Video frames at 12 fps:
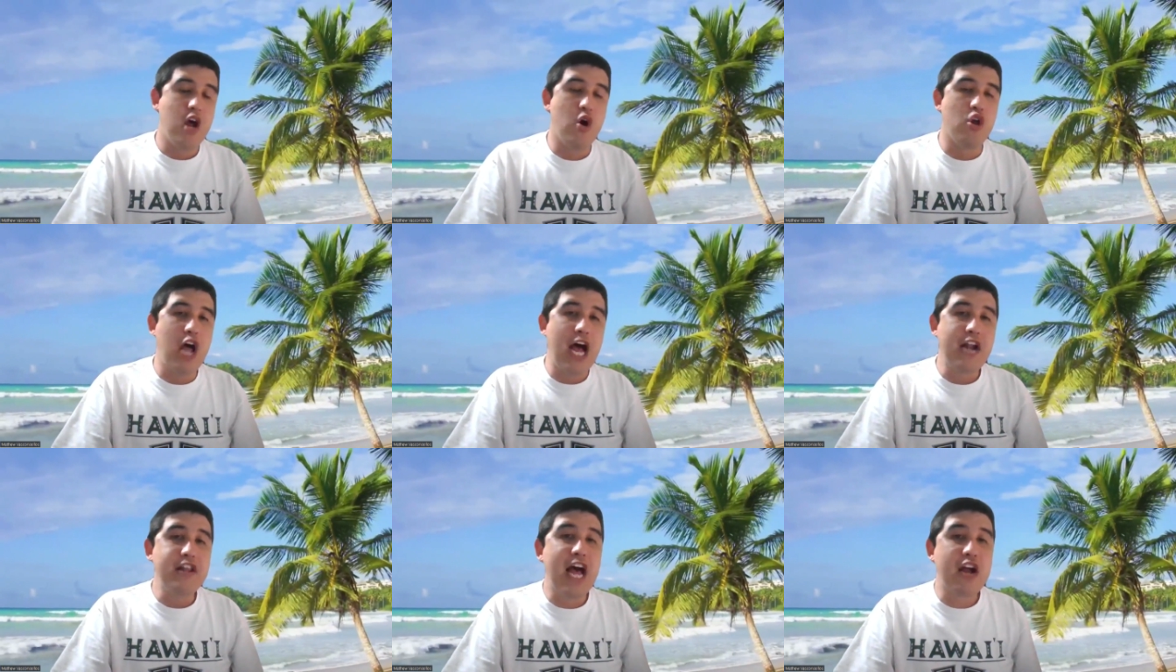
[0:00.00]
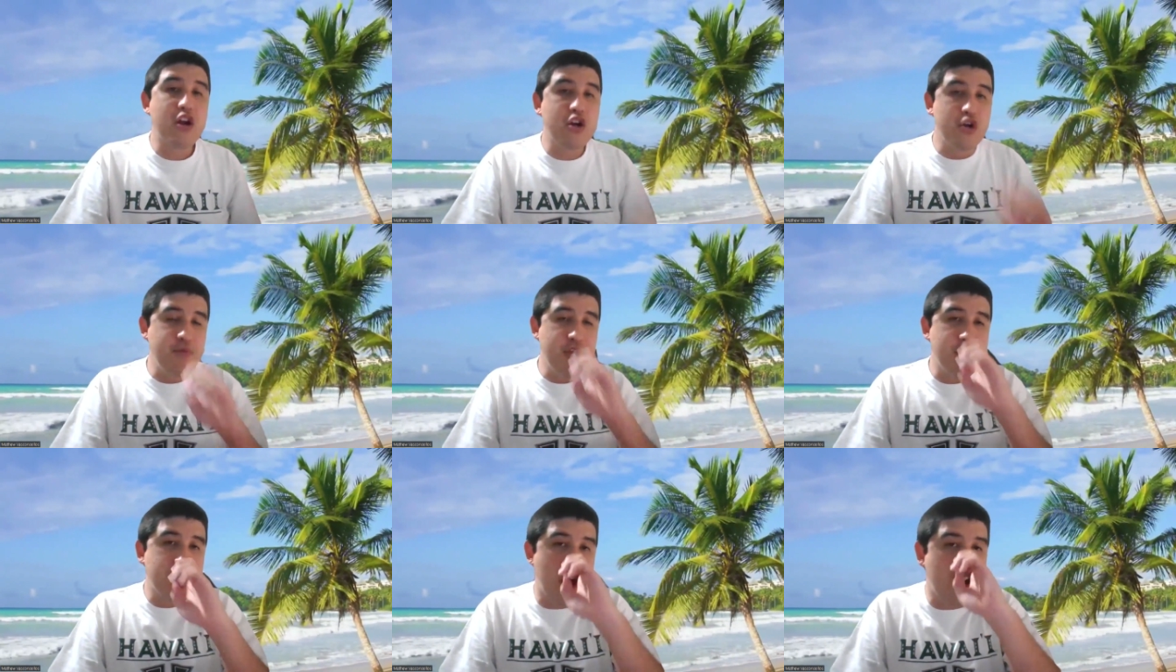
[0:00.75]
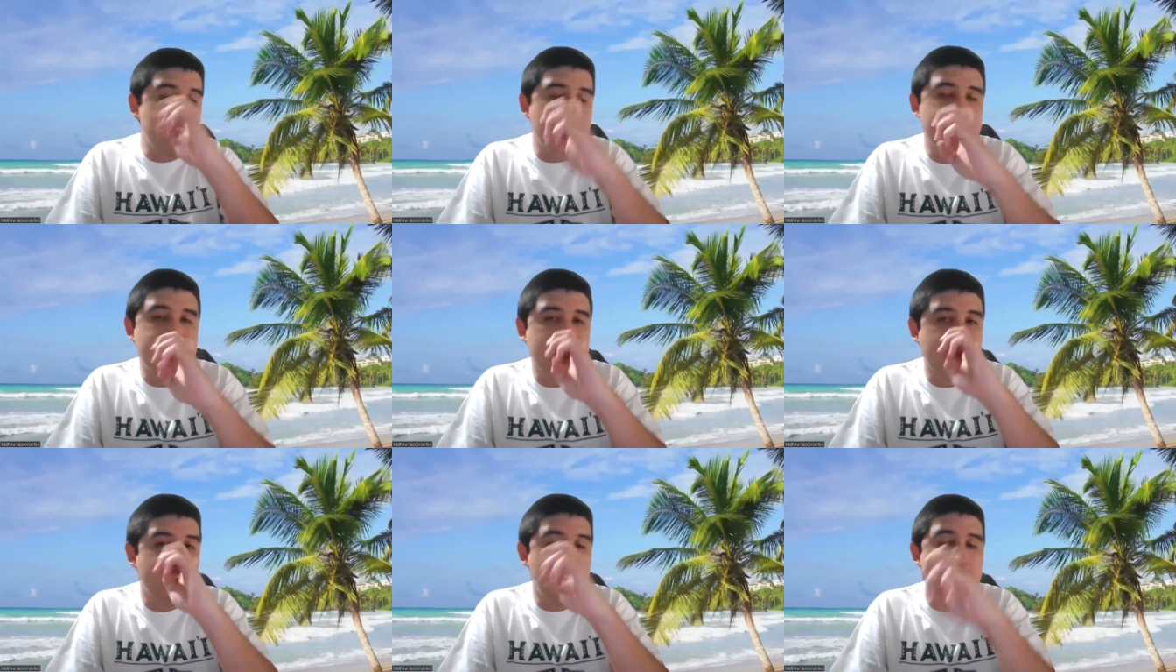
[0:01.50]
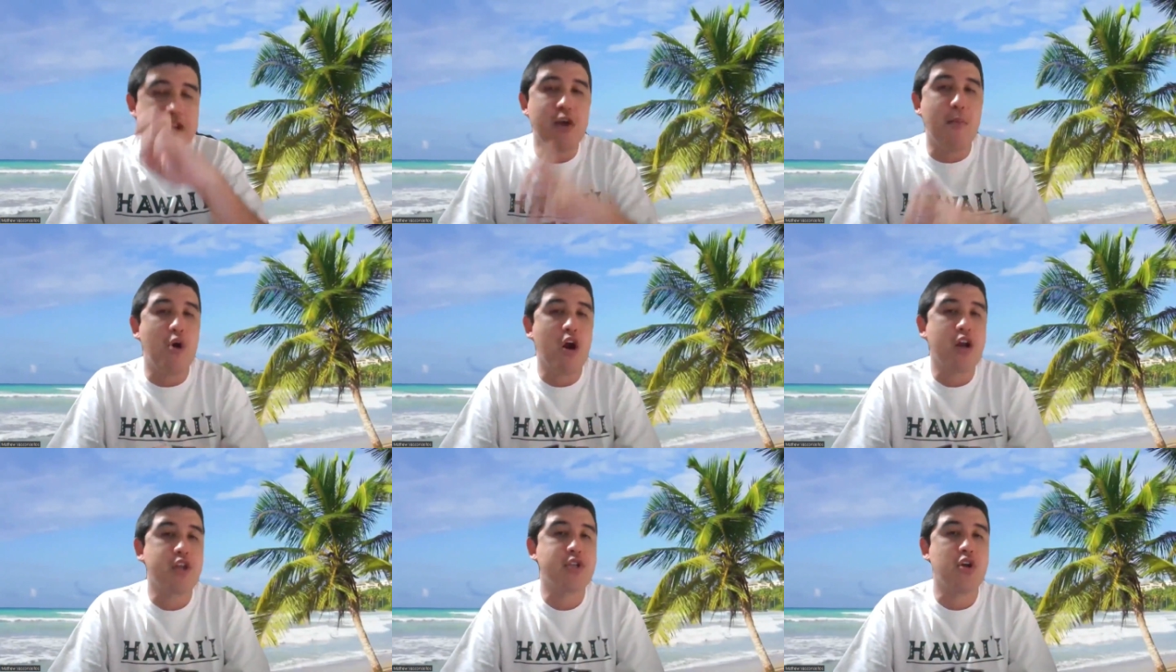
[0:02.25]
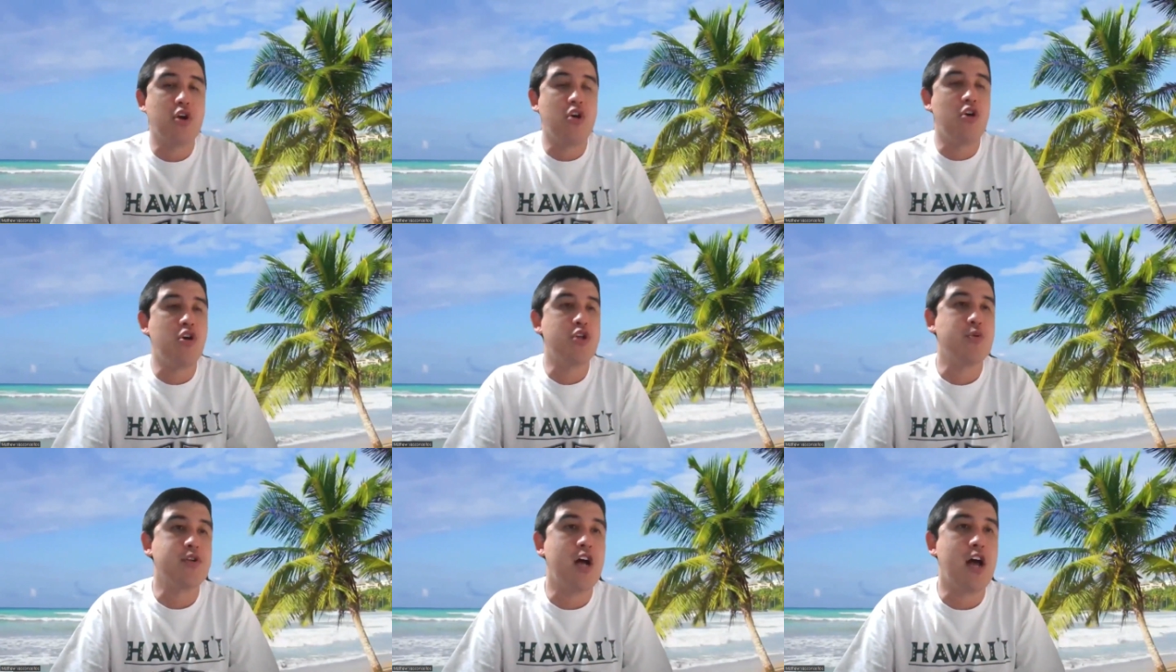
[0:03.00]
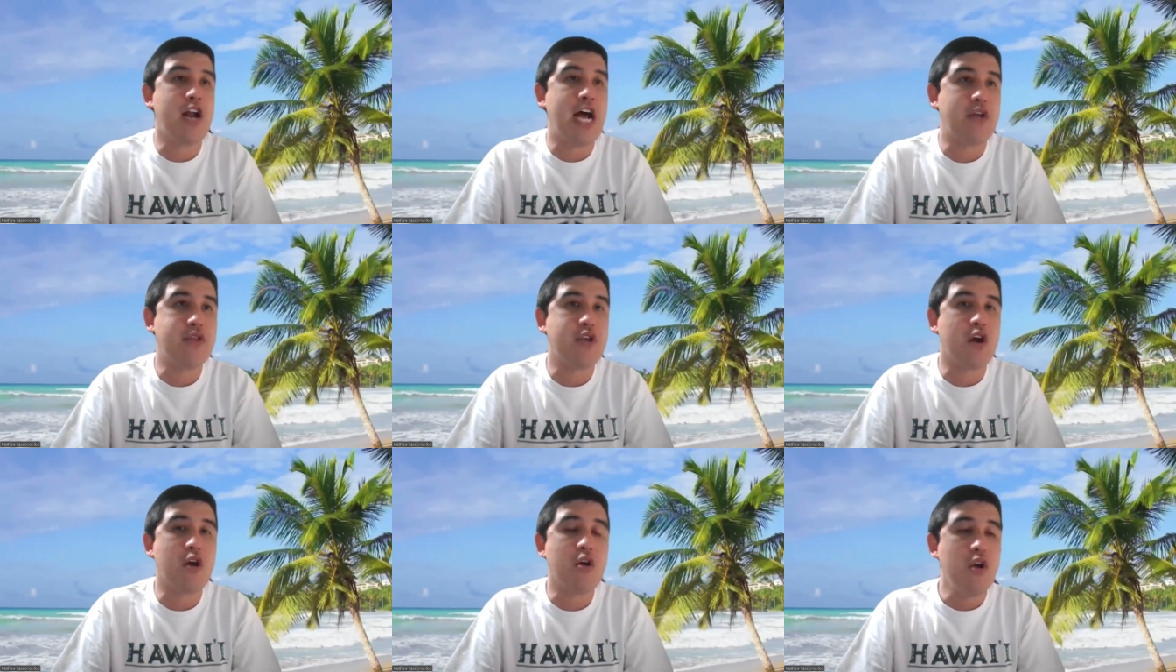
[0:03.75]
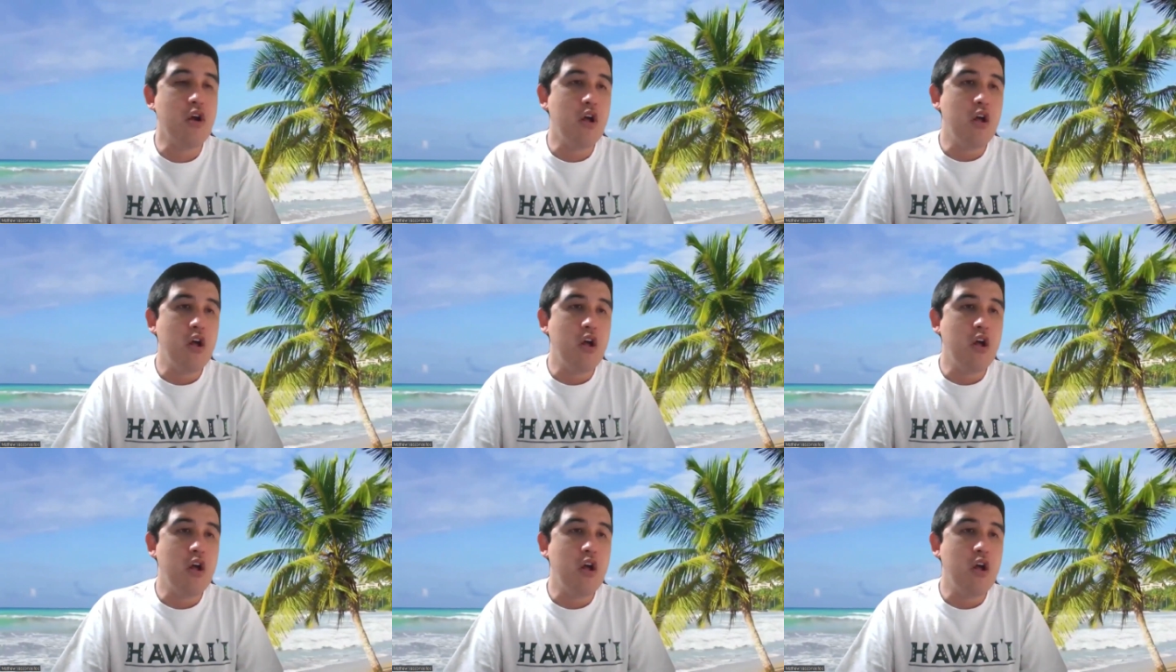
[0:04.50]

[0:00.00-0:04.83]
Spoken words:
Now, a lot of that could be chalked up to the fact that Marcus Sahonis was not out there.